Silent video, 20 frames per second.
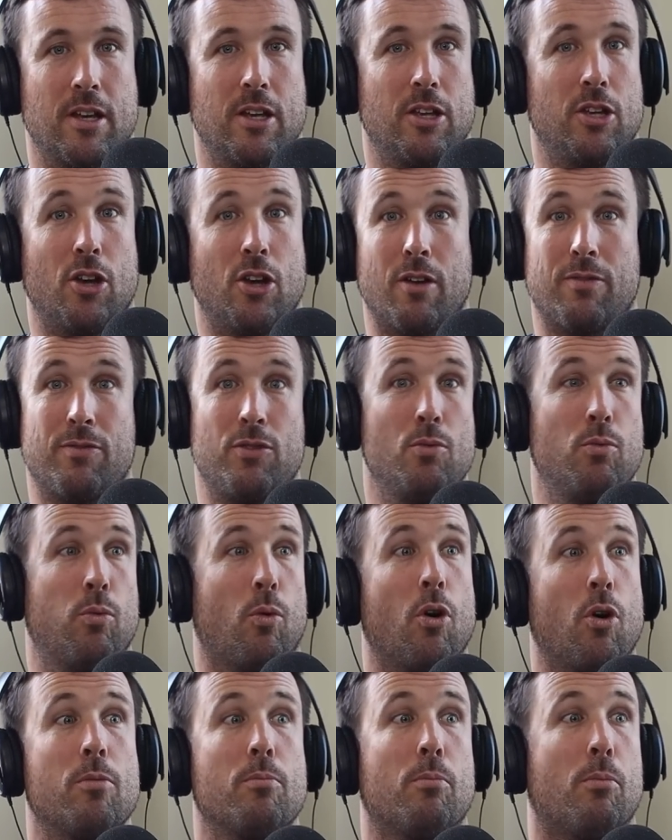you know, if you
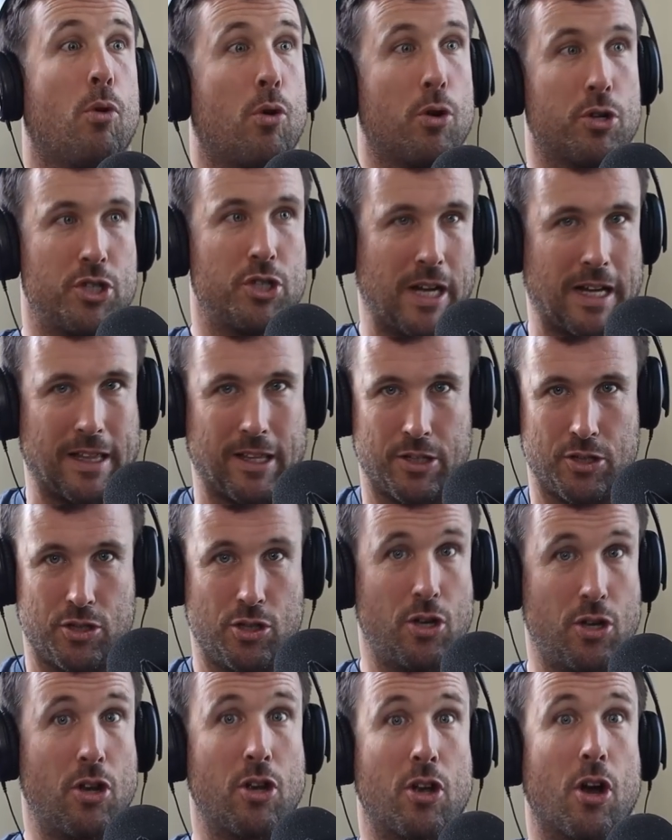want more challenge,
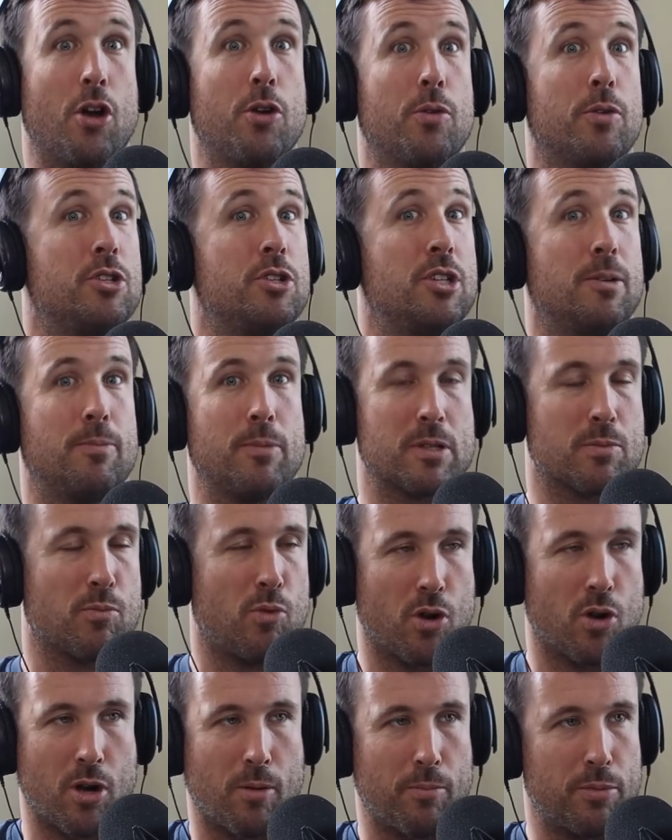you could go to a gym that's
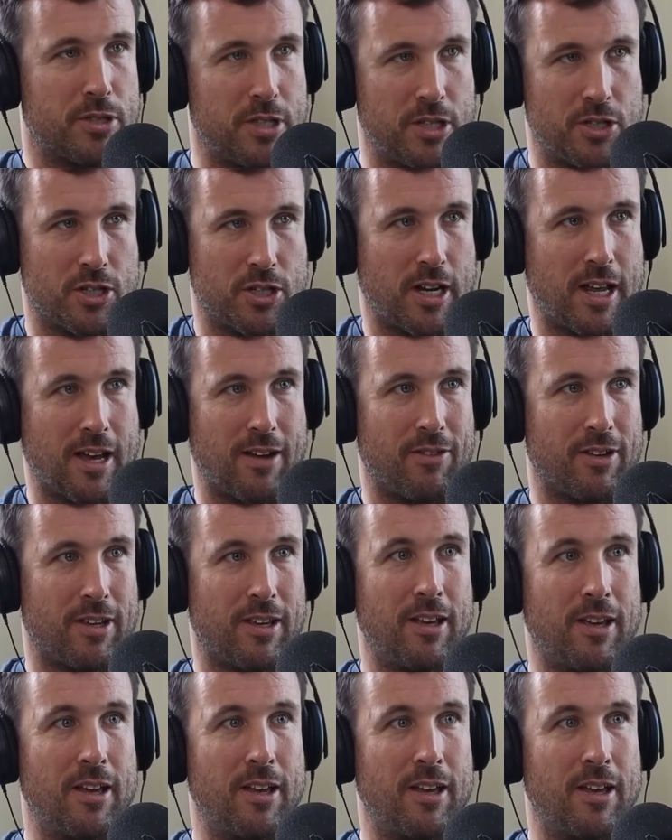more competition heavy.